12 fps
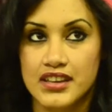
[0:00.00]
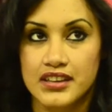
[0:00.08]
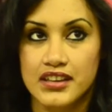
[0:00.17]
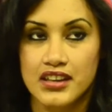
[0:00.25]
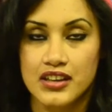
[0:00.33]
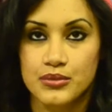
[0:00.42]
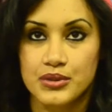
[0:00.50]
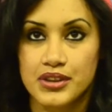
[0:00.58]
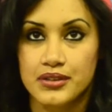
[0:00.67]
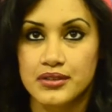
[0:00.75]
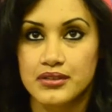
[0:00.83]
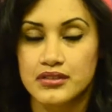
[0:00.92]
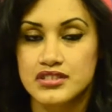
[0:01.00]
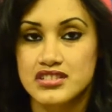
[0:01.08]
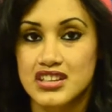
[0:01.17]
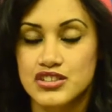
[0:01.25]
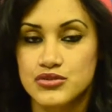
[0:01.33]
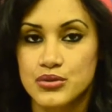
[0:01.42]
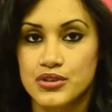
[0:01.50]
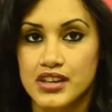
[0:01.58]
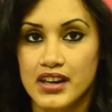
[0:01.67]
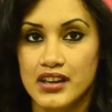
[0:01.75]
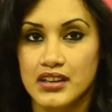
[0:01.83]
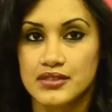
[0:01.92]
can with the schedule that
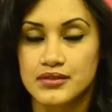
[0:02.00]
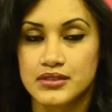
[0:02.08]
I have.